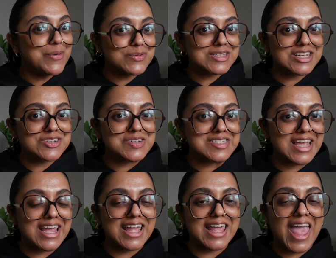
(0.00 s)
was
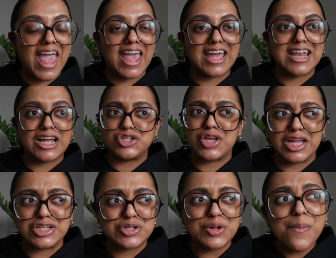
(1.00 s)
interesting and
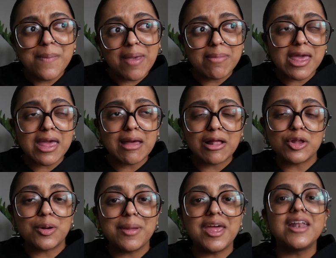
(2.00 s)
educational, maybe a
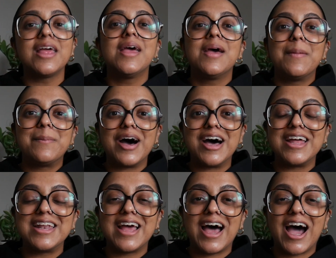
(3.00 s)
little bit,
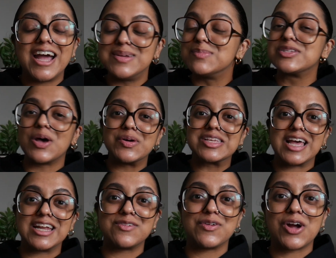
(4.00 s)
but I am so
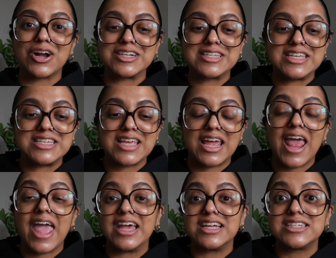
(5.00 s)
excited for garden season,
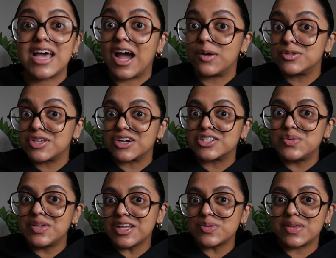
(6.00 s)
and I will talk to
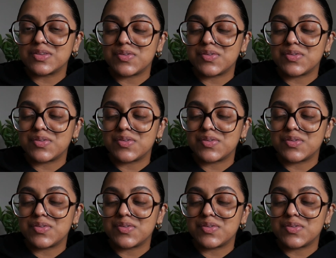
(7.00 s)
you in next week's